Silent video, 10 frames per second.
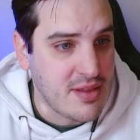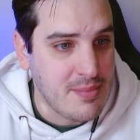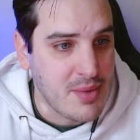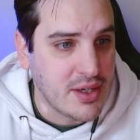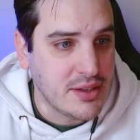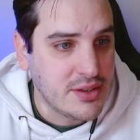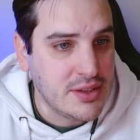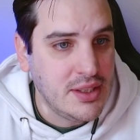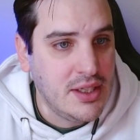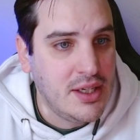bonus.
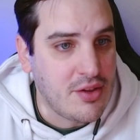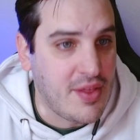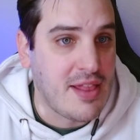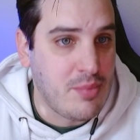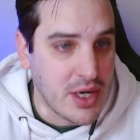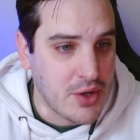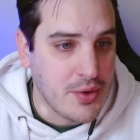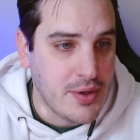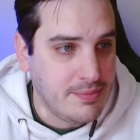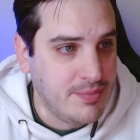So that's pretty
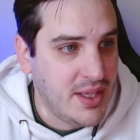cool.